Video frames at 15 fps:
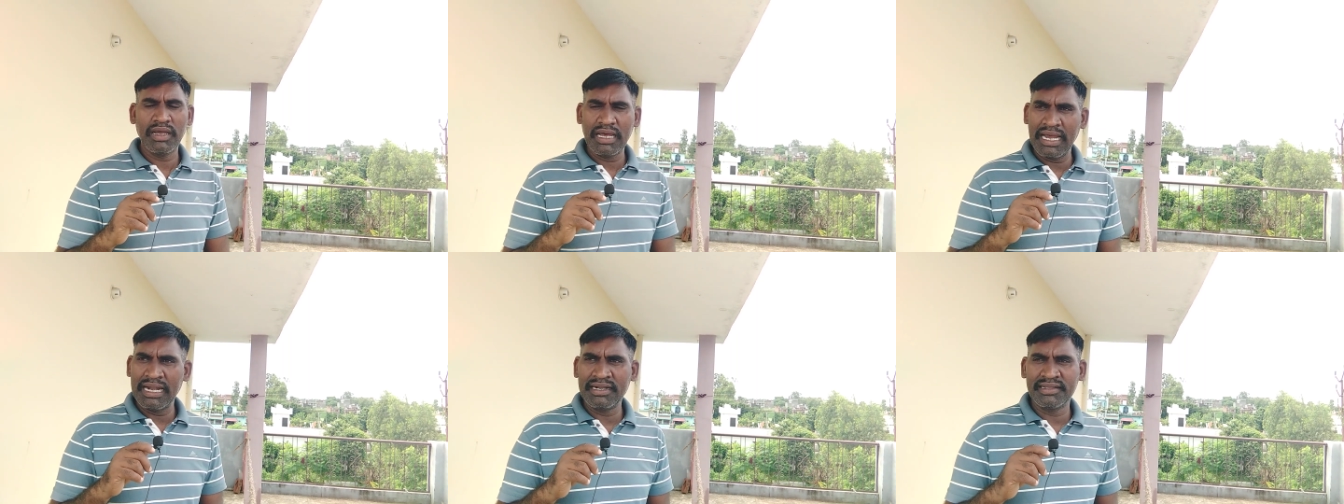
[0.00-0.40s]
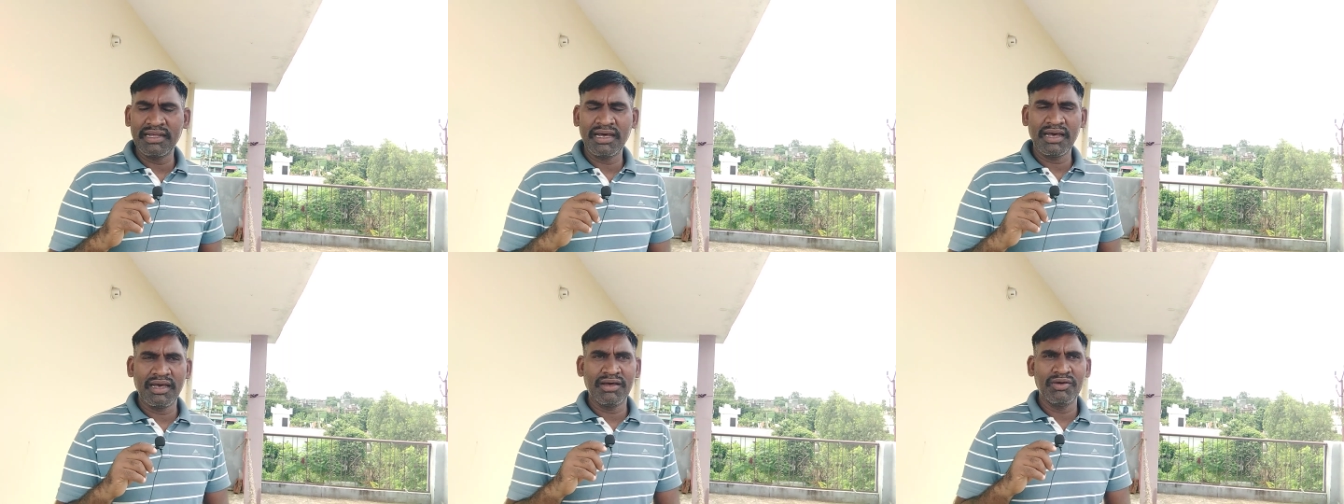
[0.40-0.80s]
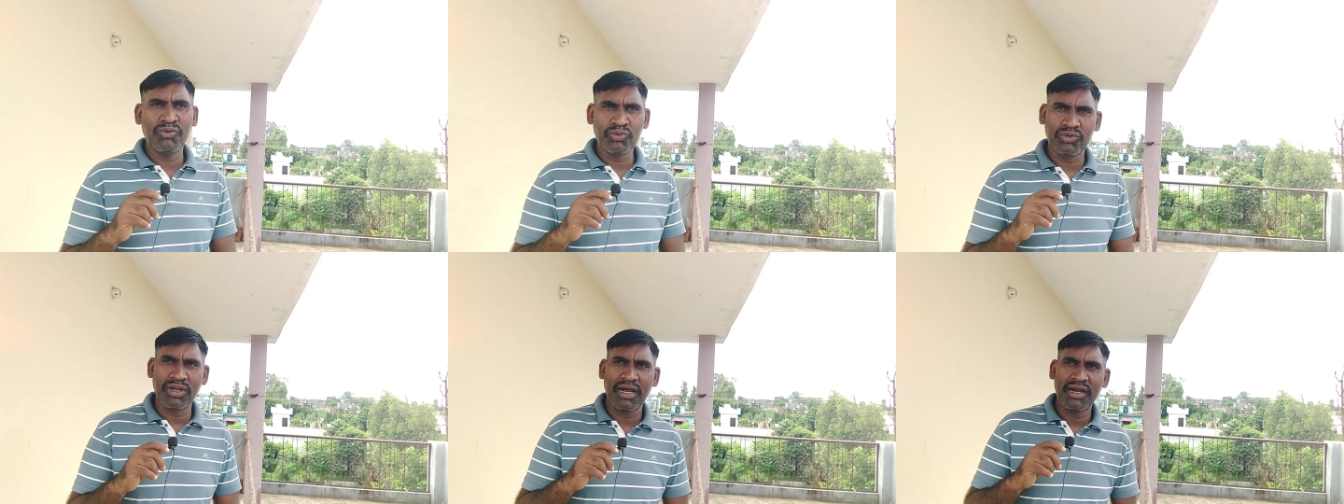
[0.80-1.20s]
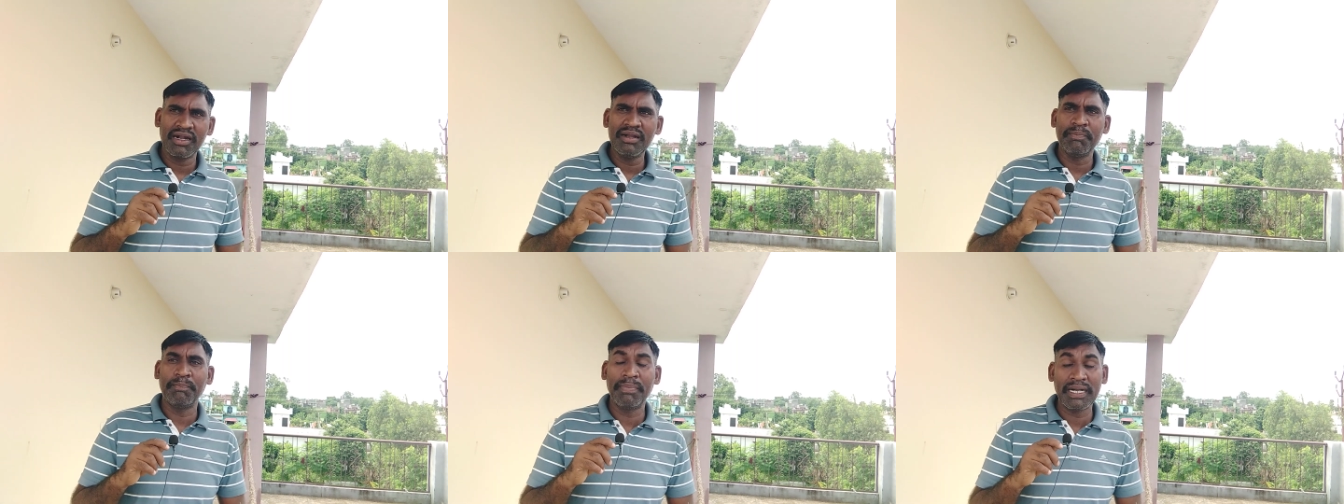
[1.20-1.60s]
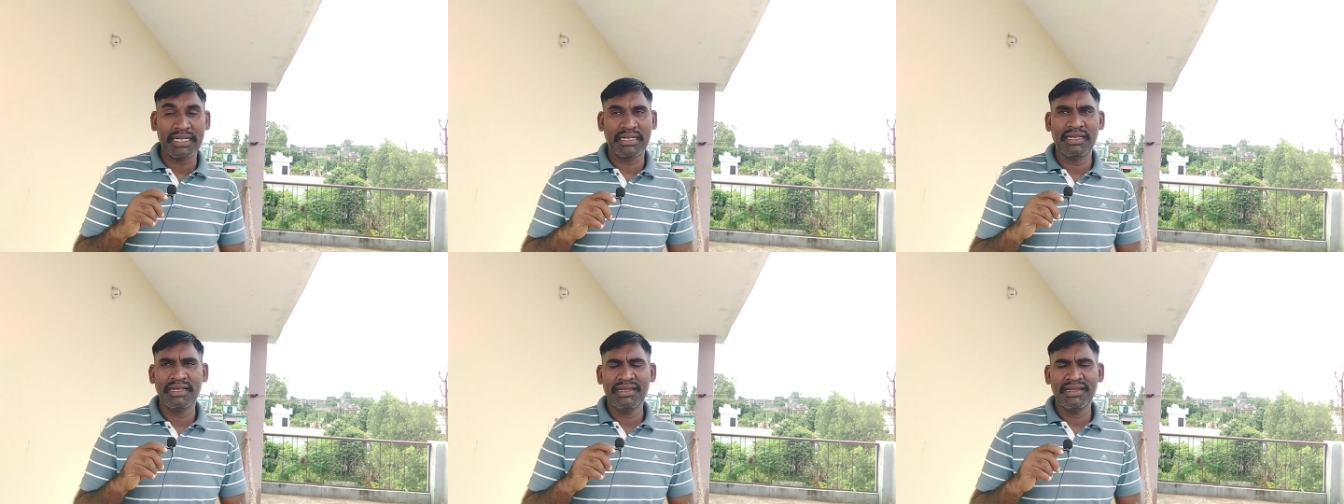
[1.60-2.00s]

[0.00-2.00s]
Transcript: at the Uttarakhand, but